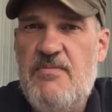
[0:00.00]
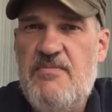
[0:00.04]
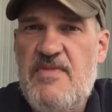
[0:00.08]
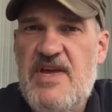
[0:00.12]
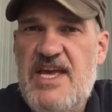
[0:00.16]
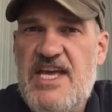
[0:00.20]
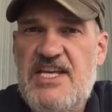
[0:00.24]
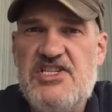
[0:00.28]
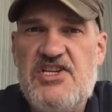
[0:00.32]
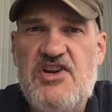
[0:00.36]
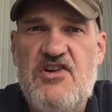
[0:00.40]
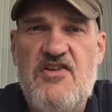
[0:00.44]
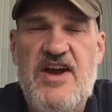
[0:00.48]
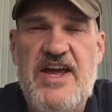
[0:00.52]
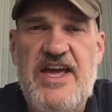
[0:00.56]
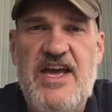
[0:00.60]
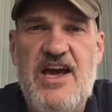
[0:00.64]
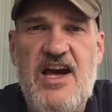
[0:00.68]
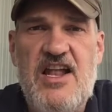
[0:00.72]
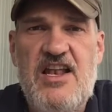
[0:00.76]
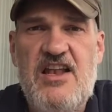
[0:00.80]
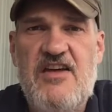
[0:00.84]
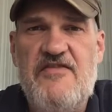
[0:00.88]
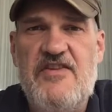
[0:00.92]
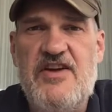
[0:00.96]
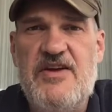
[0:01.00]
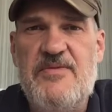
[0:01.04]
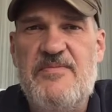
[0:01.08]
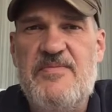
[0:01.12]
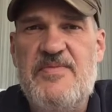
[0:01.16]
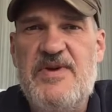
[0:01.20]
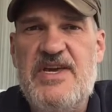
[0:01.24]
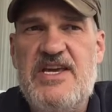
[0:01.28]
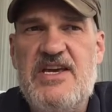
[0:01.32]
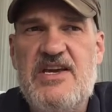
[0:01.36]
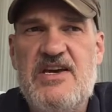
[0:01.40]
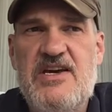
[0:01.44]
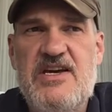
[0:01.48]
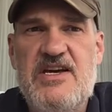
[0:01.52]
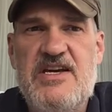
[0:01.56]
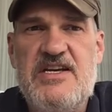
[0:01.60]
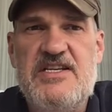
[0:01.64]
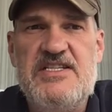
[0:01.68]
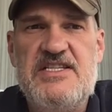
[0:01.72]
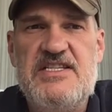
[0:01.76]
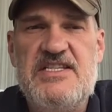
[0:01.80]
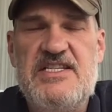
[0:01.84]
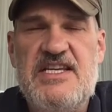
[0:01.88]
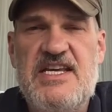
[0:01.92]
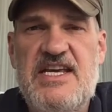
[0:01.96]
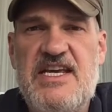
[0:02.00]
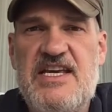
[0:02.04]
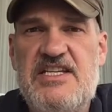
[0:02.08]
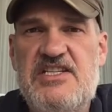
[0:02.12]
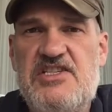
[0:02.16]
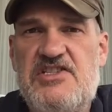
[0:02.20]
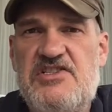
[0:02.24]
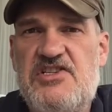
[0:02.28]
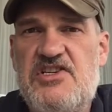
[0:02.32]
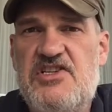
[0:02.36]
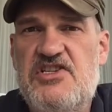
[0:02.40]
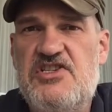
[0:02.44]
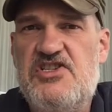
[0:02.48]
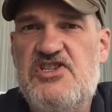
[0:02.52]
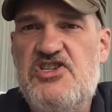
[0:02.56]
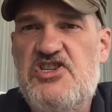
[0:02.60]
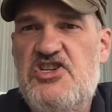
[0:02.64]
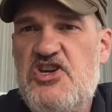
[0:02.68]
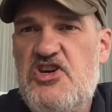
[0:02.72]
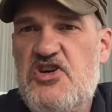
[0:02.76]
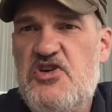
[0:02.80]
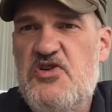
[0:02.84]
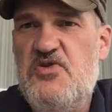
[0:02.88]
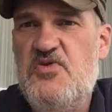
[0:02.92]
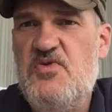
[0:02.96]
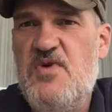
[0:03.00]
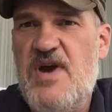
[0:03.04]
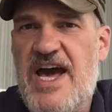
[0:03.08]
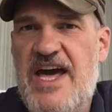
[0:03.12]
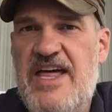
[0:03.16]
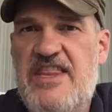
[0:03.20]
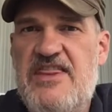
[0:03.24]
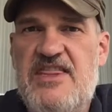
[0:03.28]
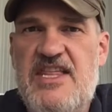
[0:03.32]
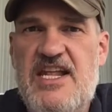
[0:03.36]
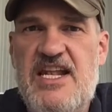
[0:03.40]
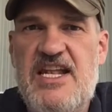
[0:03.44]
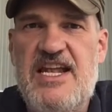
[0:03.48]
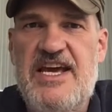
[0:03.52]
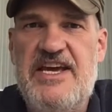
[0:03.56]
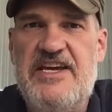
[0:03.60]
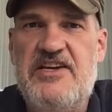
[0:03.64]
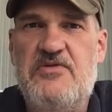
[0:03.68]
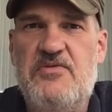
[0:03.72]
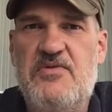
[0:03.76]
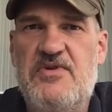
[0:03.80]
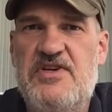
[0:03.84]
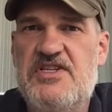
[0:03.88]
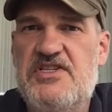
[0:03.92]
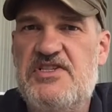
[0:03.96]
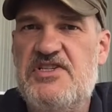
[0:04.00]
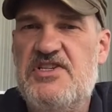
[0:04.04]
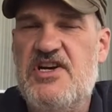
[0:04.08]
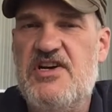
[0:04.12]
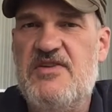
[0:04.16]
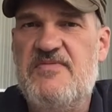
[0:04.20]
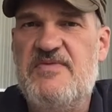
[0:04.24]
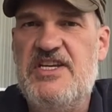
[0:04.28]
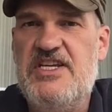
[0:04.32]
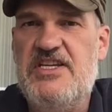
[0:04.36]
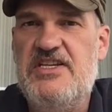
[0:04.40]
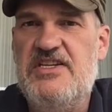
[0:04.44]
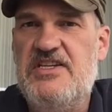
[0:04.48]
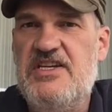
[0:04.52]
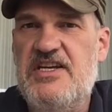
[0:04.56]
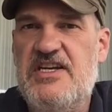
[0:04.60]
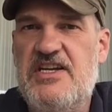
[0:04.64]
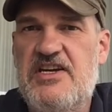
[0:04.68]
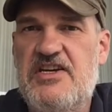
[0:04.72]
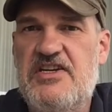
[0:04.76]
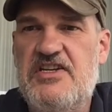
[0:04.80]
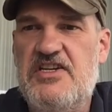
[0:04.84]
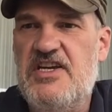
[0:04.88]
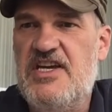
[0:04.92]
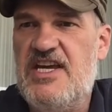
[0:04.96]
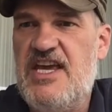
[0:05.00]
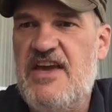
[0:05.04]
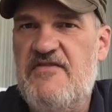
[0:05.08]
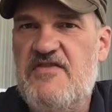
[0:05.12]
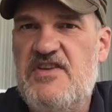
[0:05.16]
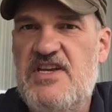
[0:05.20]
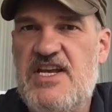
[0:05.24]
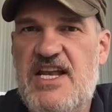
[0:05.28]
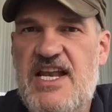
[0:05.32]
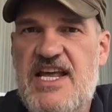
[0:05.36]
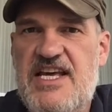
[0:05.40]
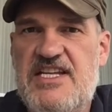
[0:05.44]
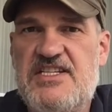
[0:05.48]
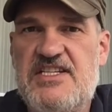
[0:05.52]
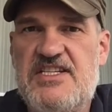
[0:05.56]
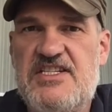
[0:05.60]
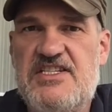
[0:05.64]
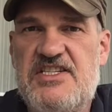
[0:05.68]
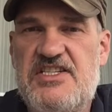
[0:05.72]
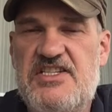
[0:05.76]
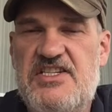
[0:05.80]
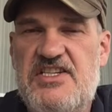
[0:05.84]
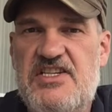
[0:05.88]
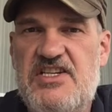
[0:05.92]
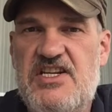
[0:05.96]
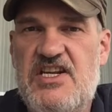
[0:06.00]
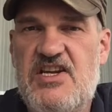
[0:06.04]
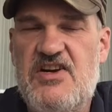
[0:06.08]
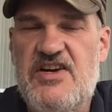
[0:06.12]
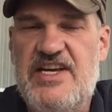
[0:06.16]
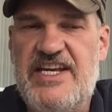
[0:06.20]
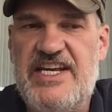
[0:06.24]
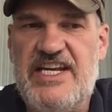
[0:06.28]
It's great. I love it because it's just you and the language. I mean, you're given your letters and you're like,